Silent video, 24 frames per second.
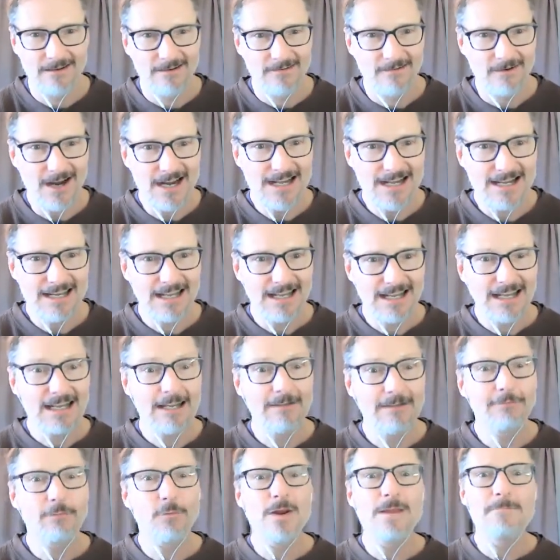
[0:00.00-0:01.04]
right?
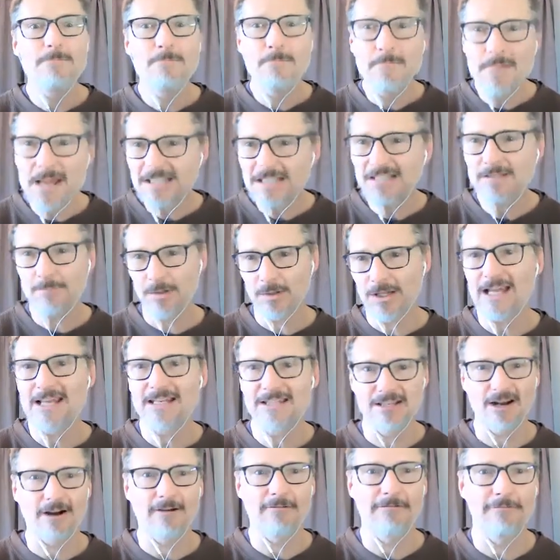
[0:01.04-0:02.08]
If we
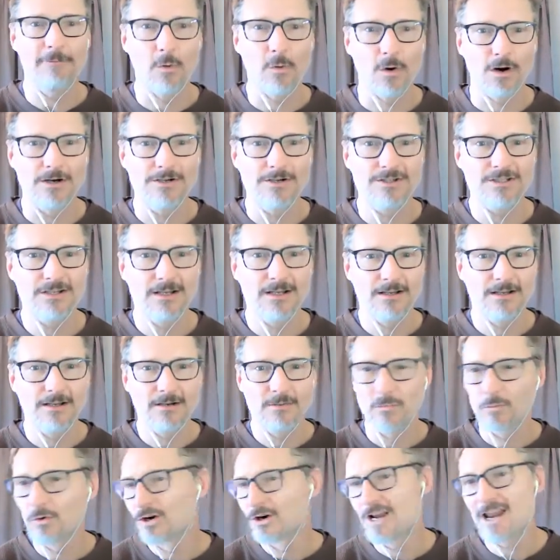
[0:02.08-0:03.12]
misplace our force,
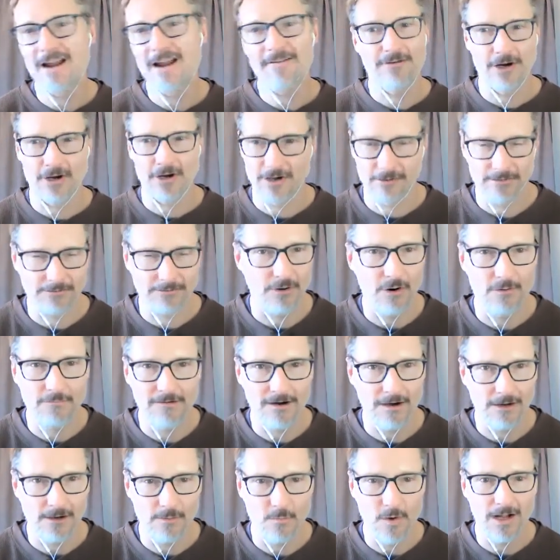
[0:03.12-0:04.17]
we're never going to throw
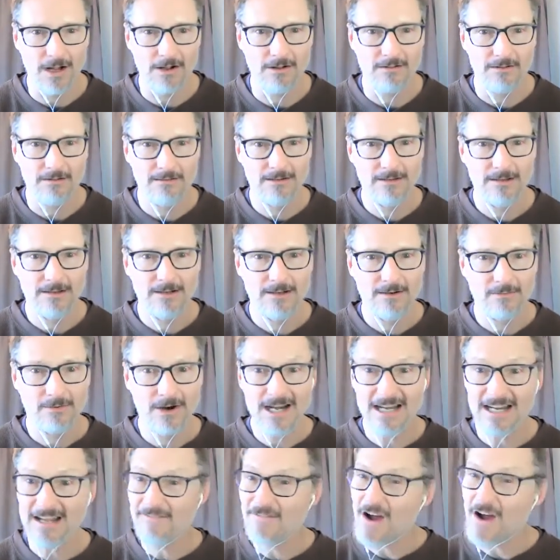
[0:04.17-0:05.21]
very well,
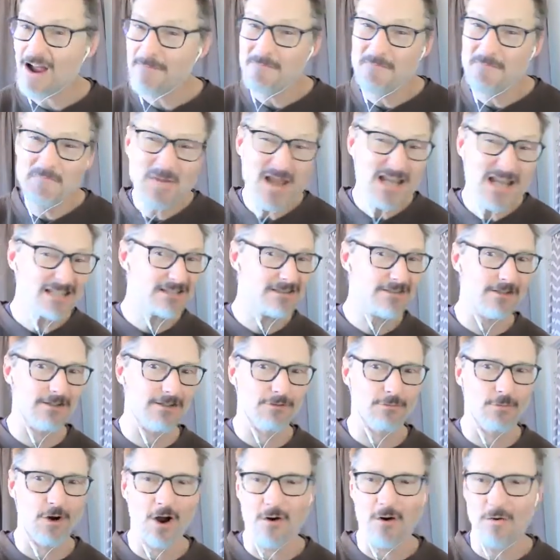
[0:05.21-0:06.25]
right? If I miss the
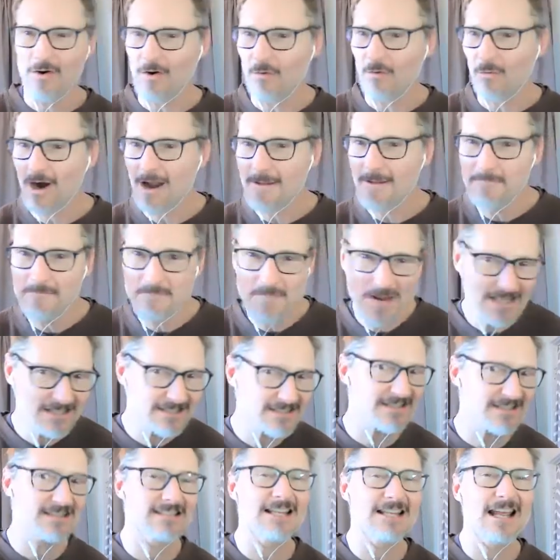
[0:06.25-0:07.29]
throw or I
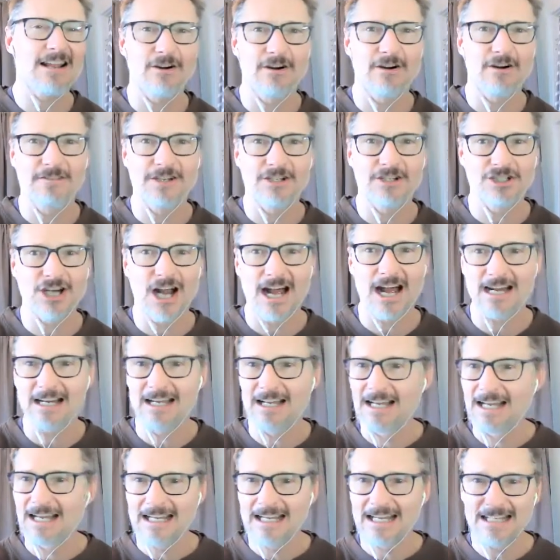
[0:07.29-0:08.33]
miss the center of the shot,
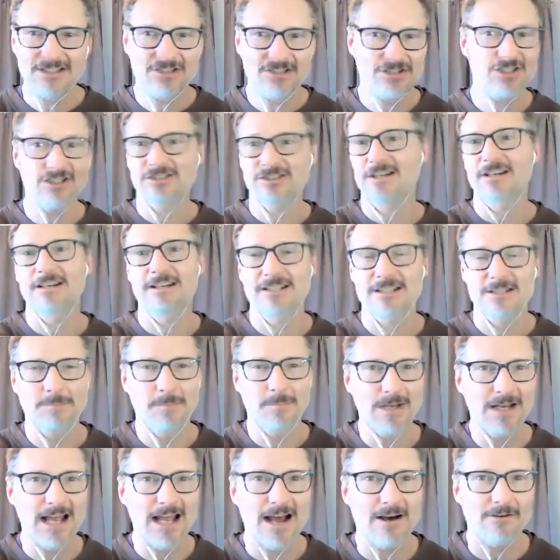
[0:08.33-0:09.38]
it's just going to
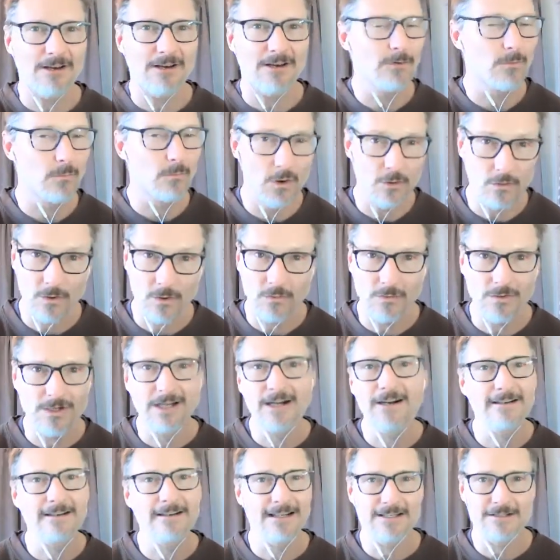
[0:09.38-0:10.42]
spin out and it won't go
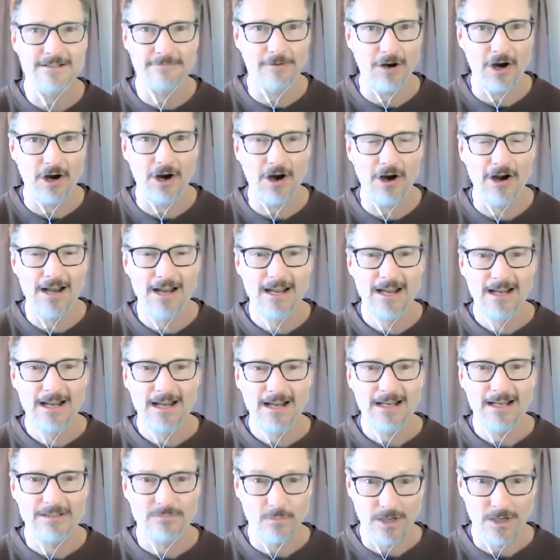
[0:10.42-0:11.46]
nearly as far
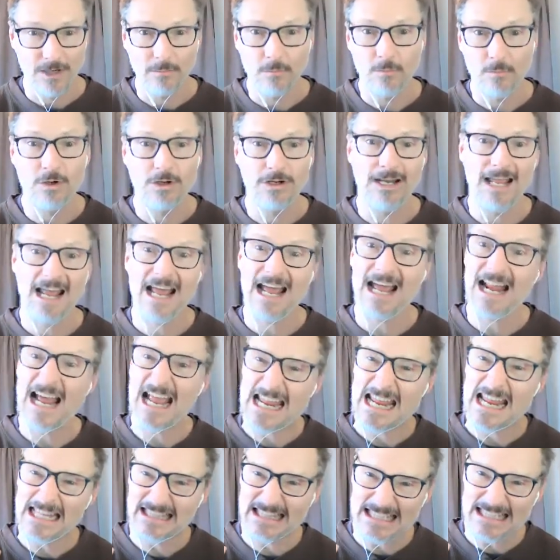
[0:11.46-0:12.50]
as what it would had I
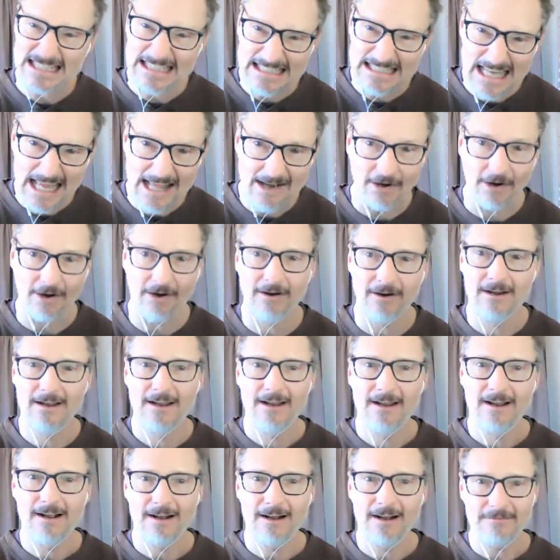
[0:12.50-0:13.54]
hit the center
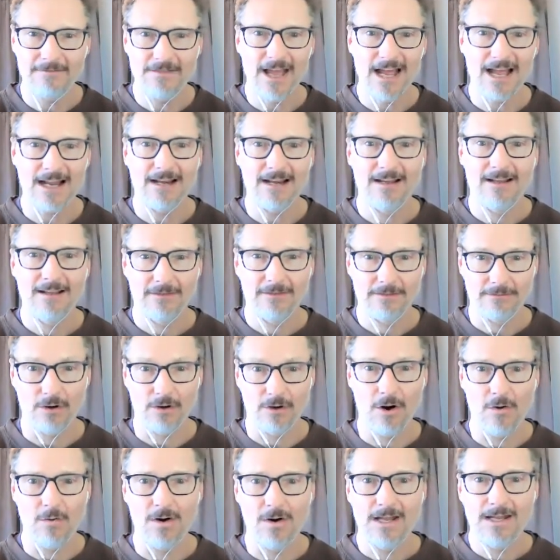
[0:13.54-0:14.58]
of that
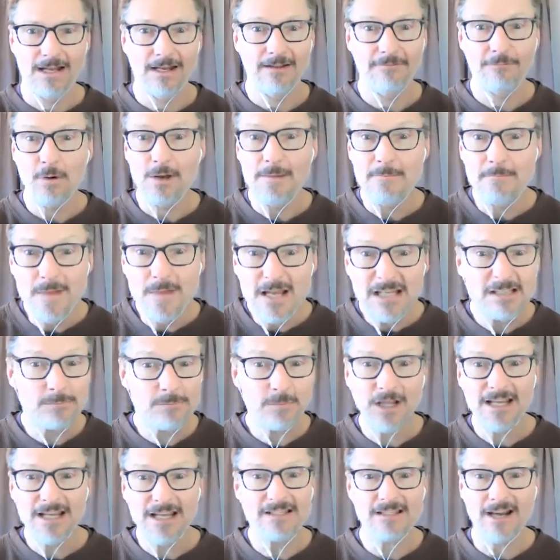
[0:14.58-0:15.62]
throw. And if we
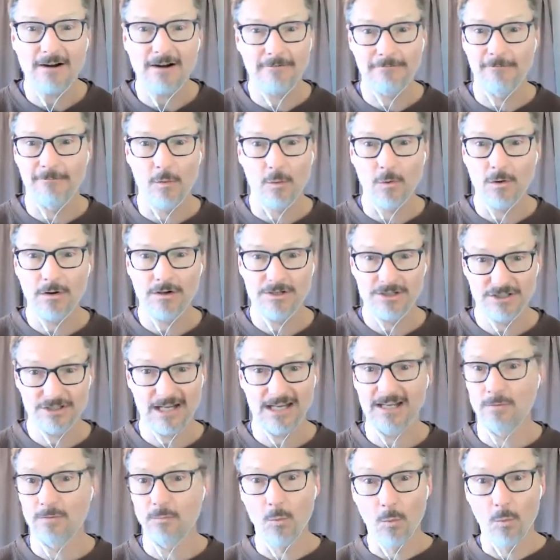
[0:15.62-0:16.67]
misplace our force
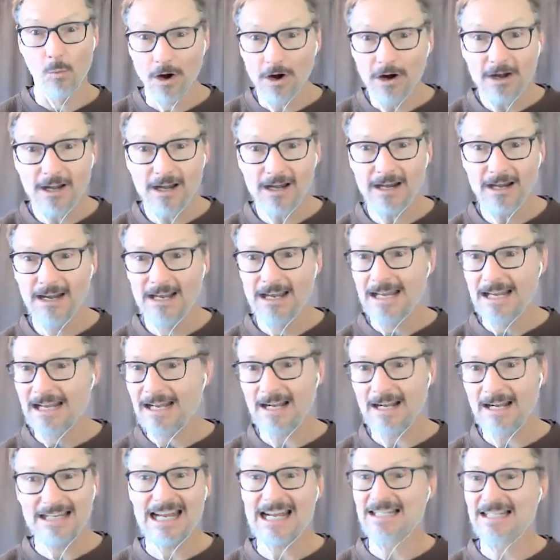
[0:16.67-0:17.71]
in work
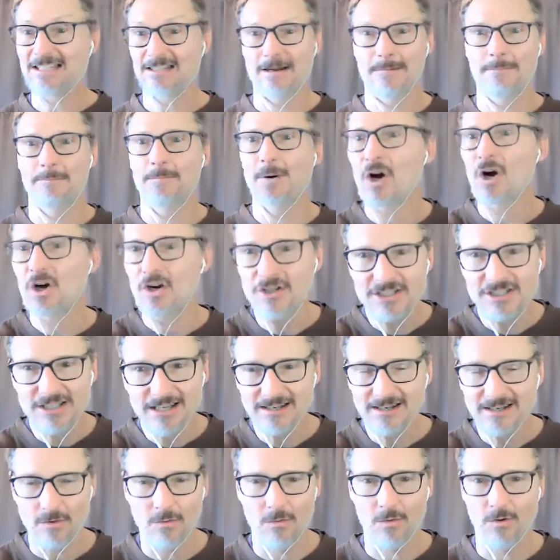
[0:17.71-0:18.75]
against a
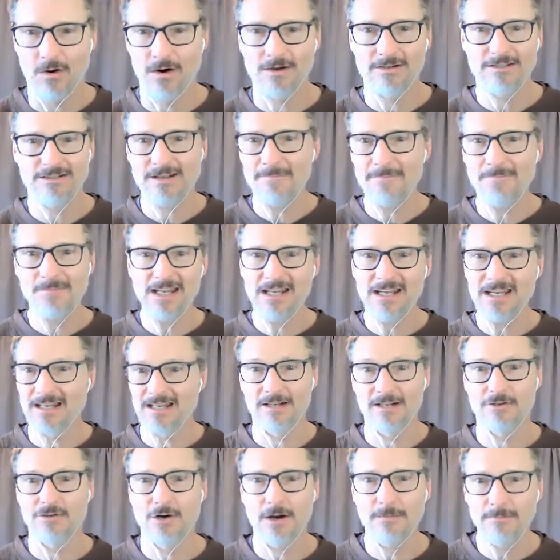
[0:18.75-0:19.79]
person or something in
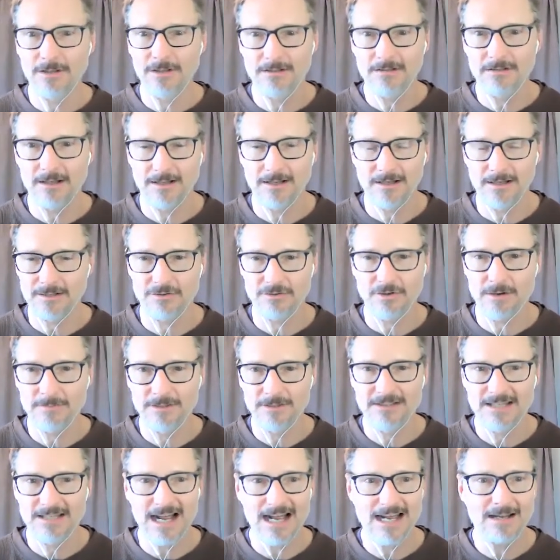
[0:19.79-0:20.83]
a
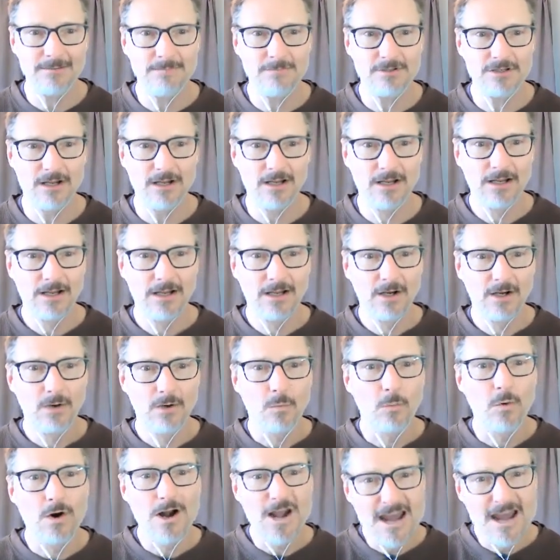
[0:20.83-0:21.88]
troubled times,
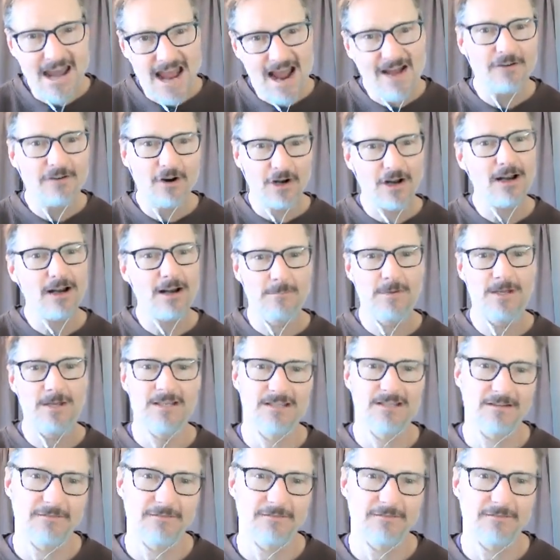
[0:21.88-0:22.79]
we're never going to be as